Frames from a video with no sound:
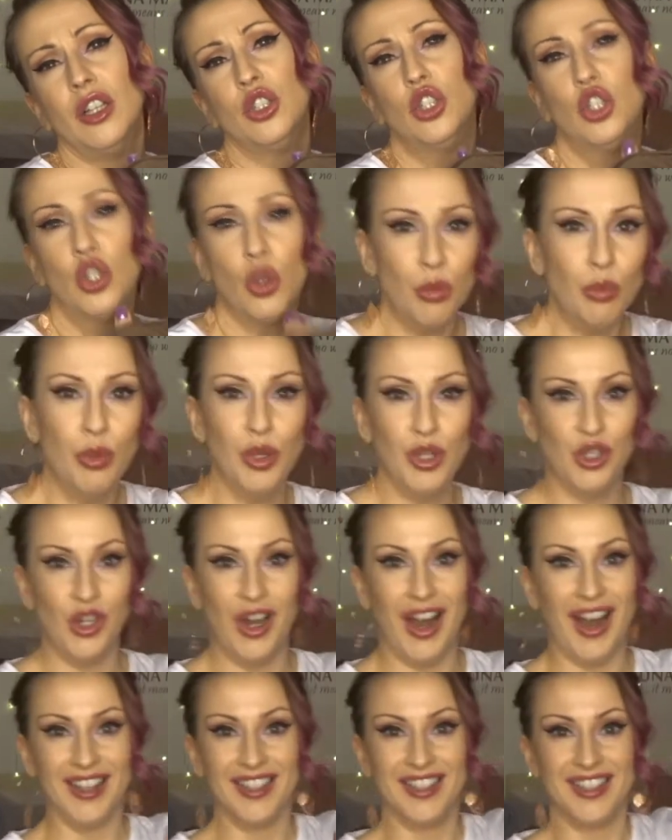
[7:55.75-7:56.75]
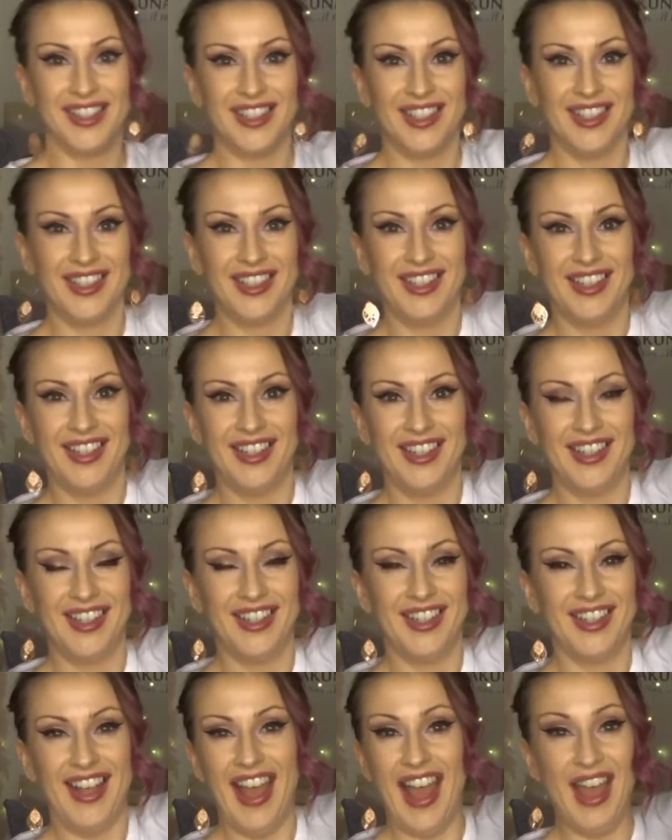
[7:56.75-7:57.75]
jumper dress
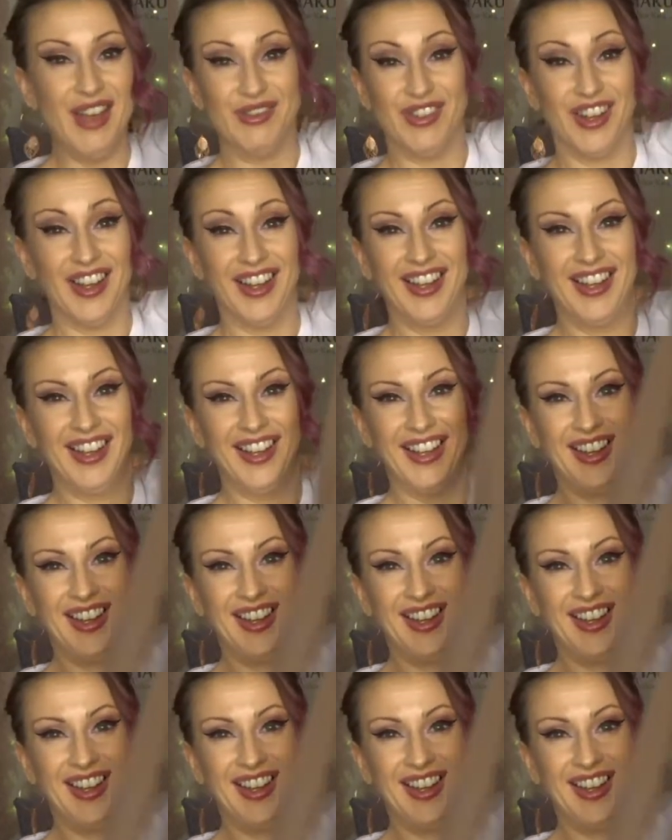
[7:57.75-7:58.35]
ever.